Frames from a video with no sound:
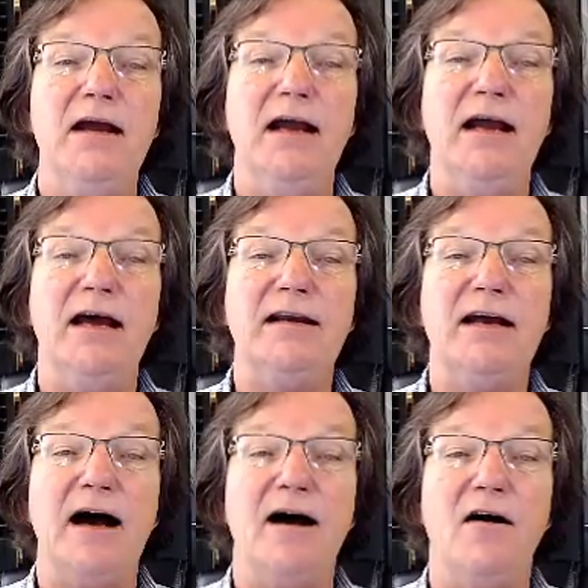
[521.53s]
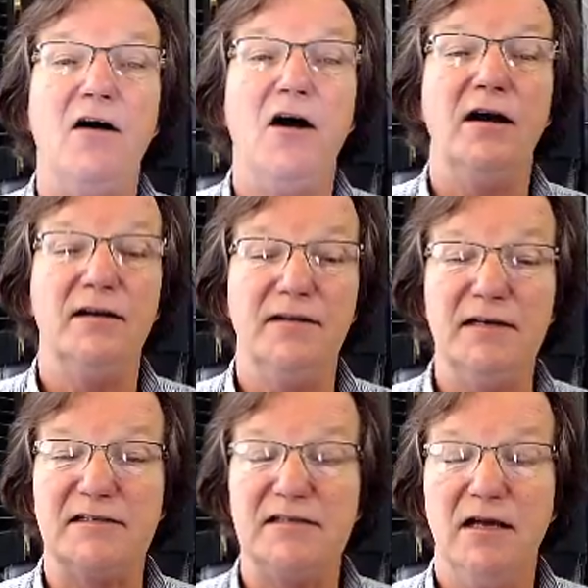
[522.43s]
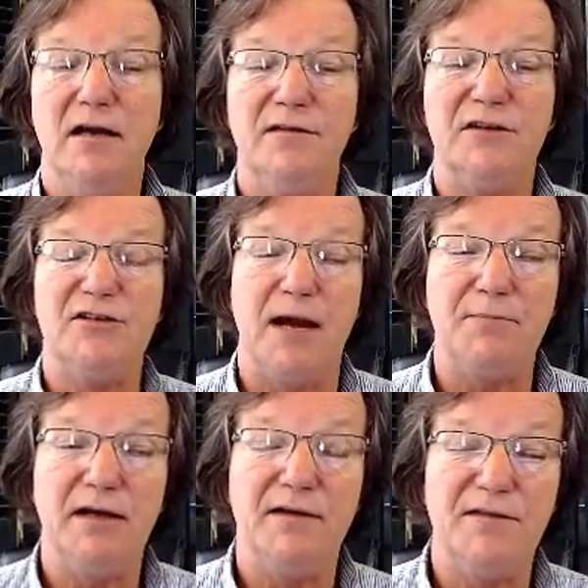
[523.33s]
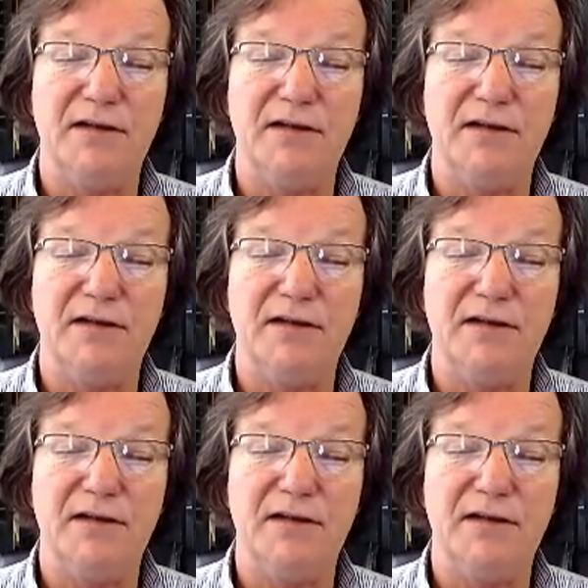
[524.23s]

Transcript: and uh, on to this the, Jap- uh, the,